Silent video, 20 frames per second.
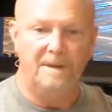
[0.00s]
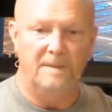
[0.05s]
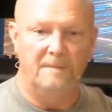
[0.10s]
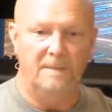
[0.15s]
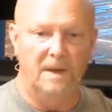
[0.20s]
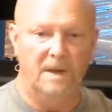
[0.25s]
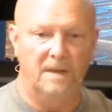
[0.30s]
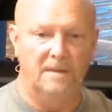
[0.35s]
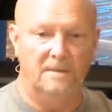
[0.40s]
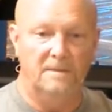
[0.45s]

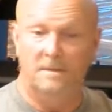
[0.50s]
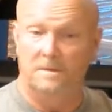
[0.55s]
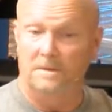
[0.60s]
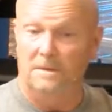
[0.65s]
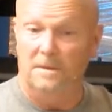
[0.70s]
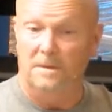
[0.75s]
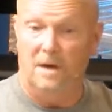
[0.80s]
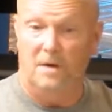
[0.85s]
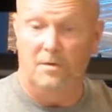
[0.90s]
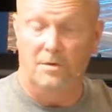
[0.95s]
But,
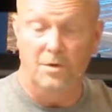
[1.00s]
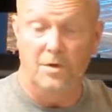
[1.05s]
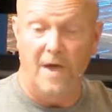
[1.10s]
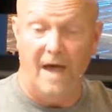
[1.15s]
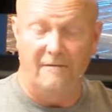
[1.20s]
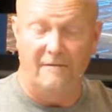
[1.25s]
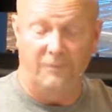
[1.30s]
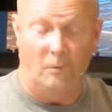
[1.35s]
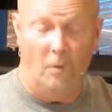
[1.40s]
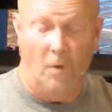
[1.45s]
you know, you
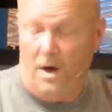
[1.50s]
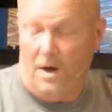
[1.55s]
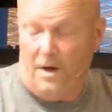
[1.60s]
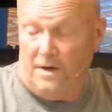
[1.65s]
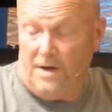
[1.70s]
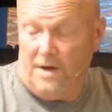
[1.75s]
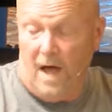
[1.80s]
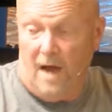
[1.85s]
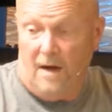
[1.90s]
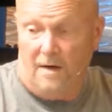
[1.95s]
got
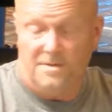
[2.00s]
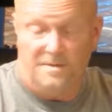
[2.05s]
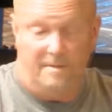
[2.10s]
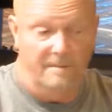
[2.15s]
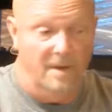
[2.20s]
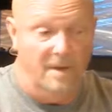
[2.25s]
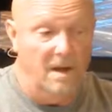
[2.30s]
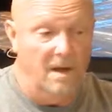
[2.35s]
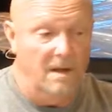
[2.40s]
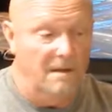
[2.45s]
$400 a
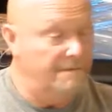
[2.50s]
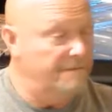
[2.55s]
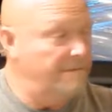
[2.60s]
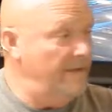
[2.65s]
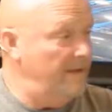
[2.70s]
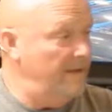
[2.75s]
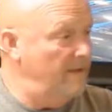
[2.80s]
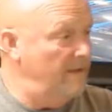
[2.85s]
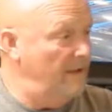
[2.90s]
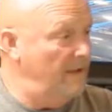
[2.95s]
month
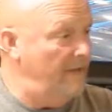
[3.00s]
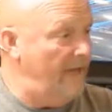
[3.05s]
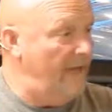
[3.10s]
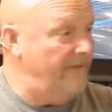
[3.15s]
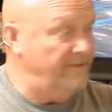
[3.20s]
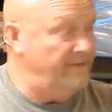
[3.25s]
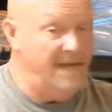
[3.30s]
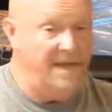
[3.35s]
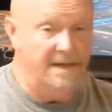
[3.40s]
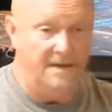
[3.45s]
that
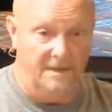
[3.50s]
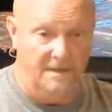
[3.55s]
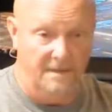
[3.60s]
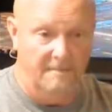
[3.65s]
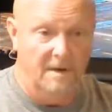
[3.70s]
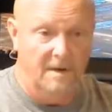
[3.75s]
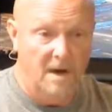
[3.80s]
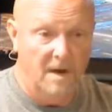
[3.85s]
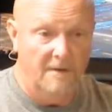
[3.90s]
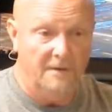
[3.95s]
at the end of the
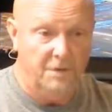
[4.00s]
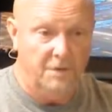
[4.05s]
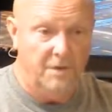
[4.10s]
month,